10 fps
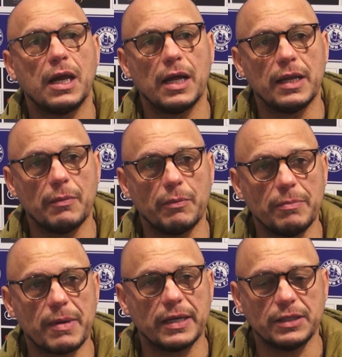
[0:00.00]
and then we
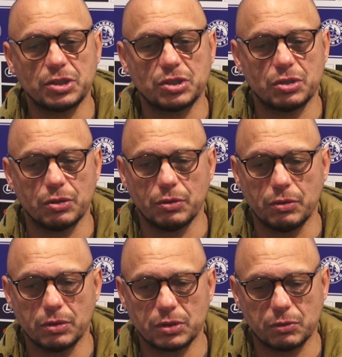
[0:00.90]
managed
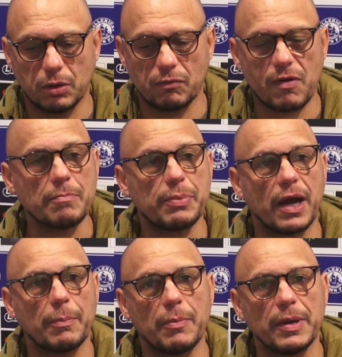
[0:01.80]
to sort of ramp it
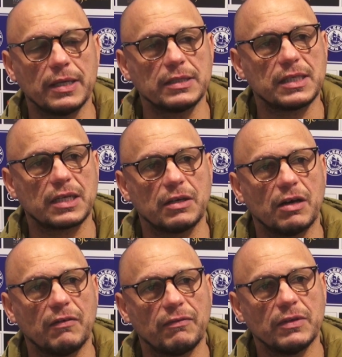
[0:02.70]
up a bit in the second
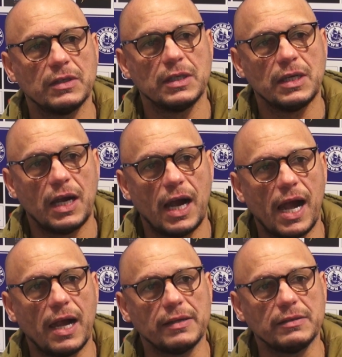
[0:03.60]
half
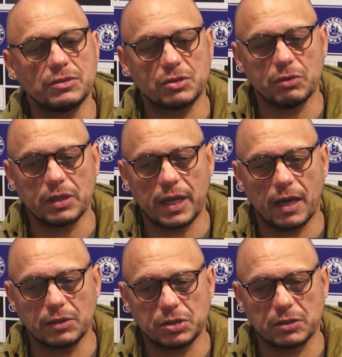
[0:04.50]
and sort of get
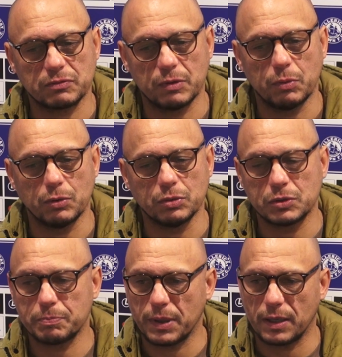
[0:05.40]
our just
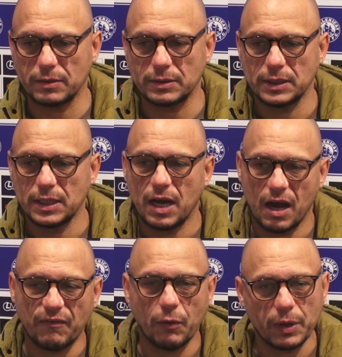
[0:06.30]
rewards. But
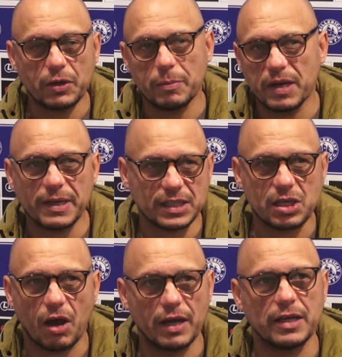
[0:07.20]
I thought we could have been a bit
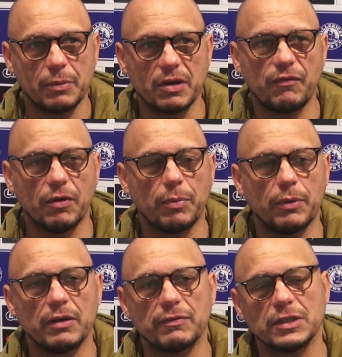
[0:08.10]
tidier with the football
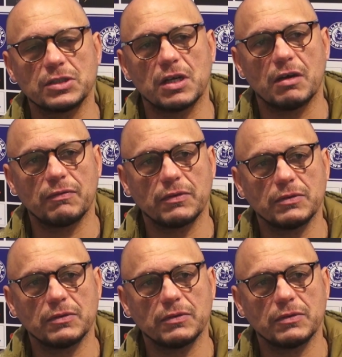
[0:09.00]
in the first half.